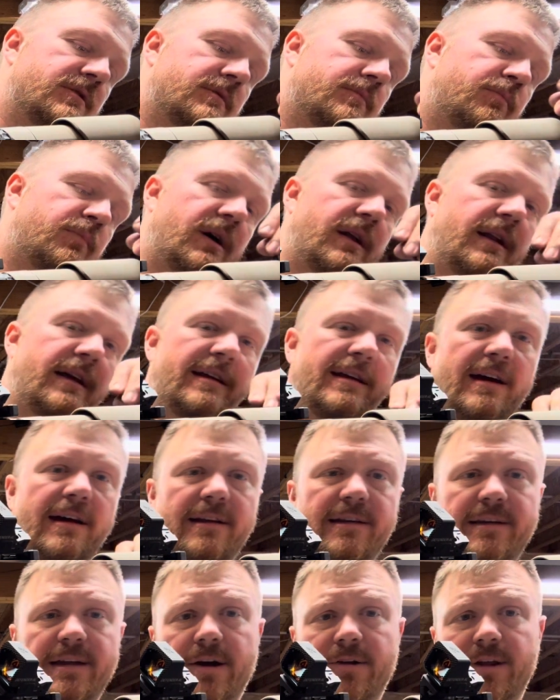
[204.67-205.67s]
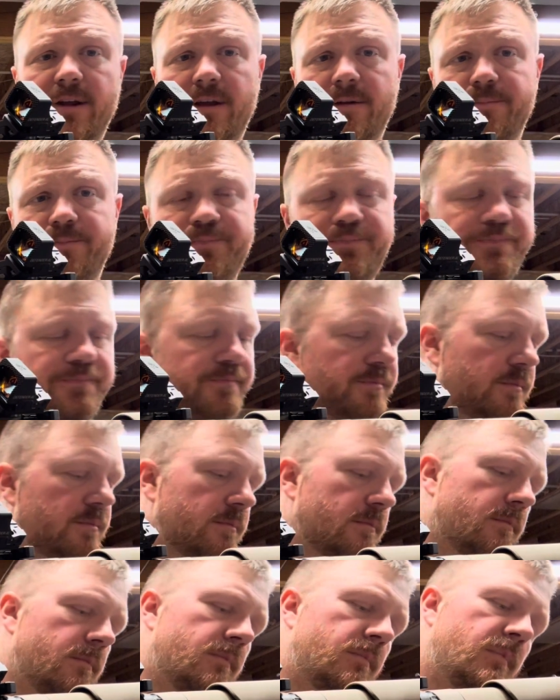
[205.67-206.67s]
but I kind of doubt it.
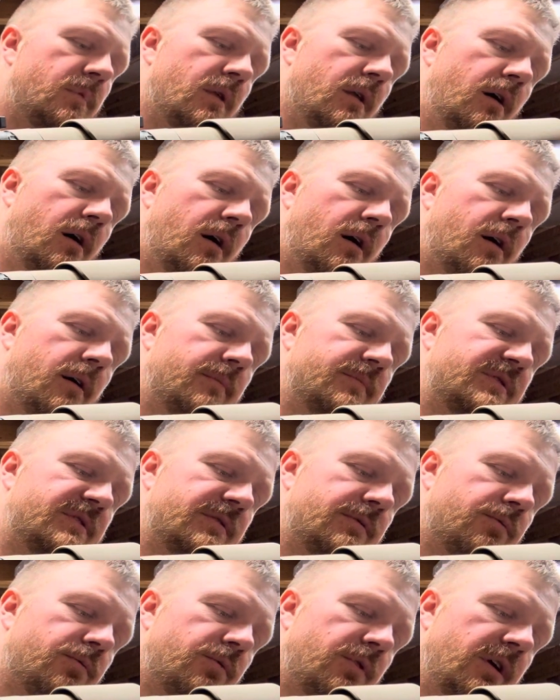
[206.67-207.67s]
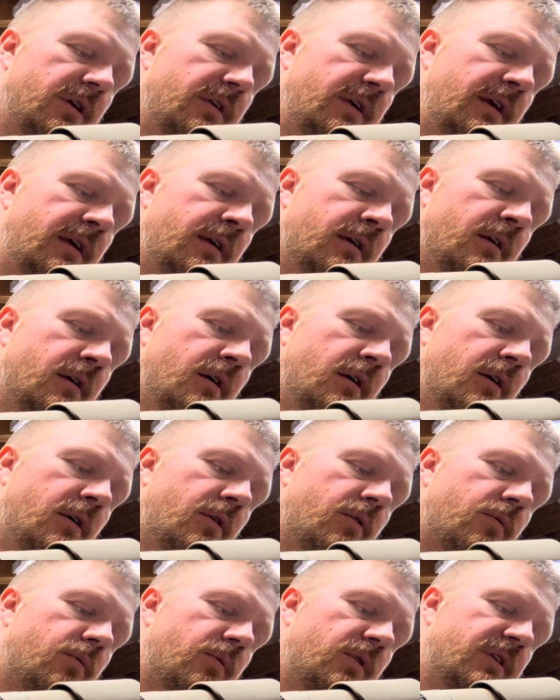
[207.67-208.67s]
To
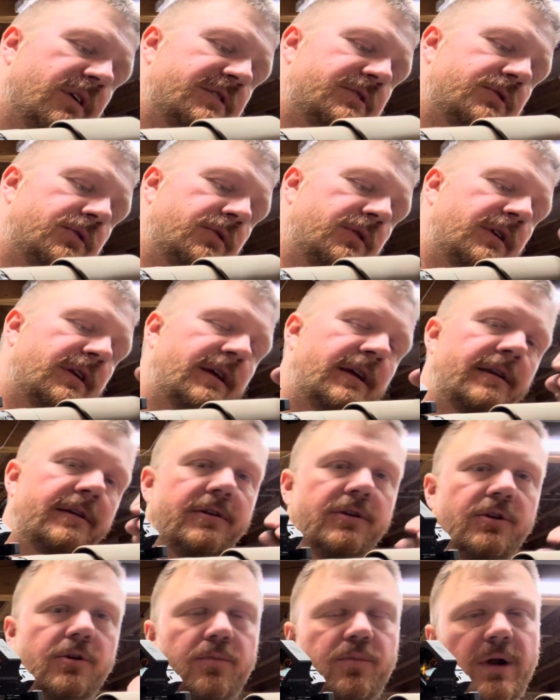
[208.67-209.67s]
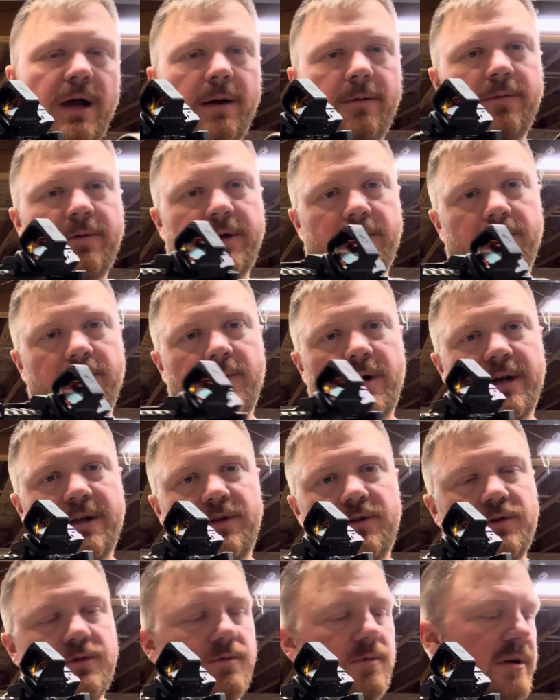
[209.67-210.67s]
really tune it in, you're probably going to want to
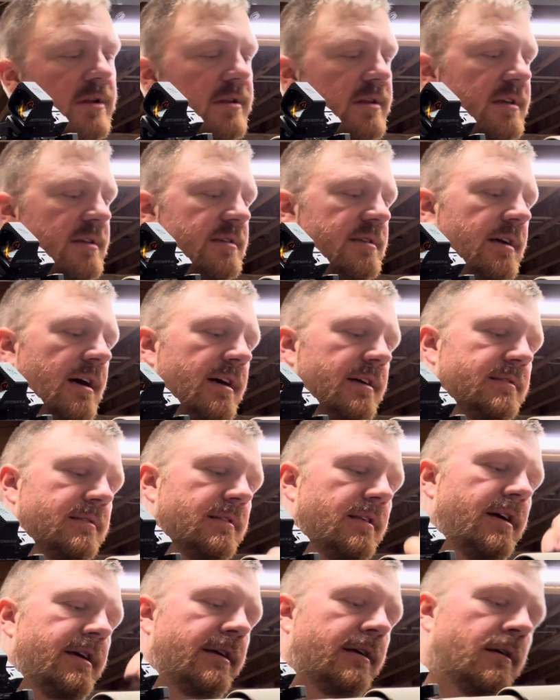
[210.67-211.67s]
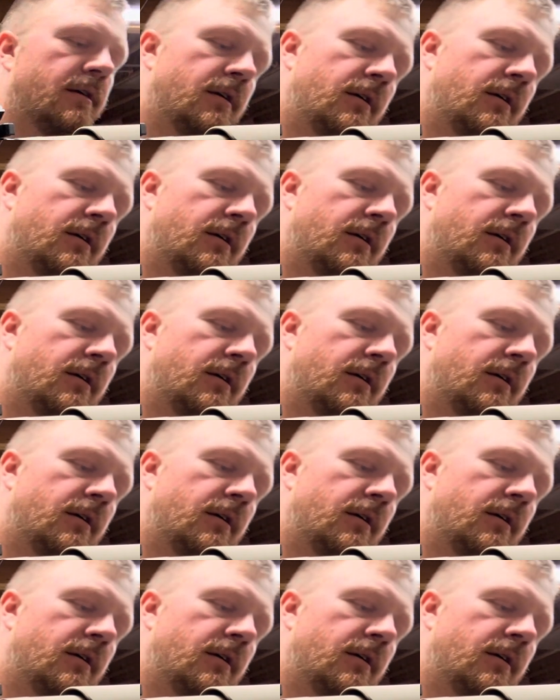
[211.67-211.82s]
use one of these stocks like